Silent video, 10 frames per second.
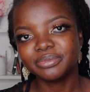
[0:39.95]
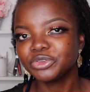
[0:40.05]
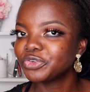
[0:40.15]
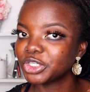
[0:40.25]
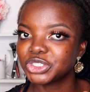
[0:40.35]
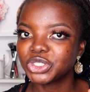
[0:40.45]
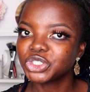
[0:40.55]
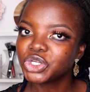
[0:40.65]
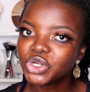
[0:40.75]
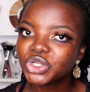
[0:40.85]
Don't forget to
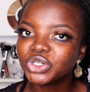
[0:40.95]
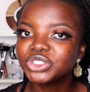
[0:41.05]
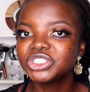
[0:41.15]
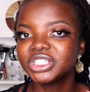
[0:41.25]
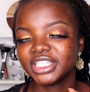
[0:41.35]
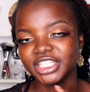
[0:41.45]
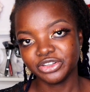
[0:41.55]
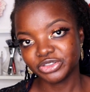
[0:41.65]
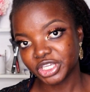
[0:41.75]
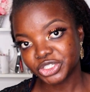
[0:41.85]
turn on the
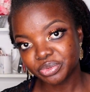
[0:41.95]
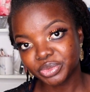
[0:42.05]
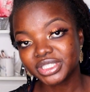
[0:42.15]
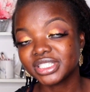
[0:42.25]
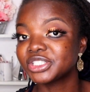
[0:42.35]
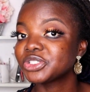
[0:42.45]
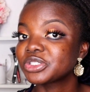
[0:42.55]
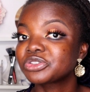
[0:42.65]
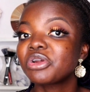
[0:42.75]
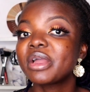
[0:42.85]
notification button,
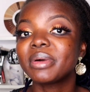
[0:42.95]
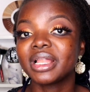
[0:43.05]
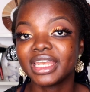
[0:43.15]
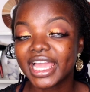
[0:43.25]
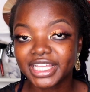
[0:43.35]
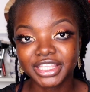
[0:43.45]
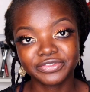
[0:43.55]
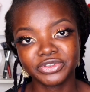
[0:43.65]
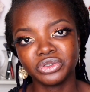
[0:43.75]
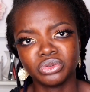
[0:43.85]
subscribe, and like this
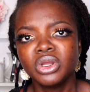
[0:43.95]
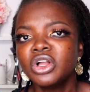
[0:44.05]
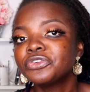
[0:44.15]
video.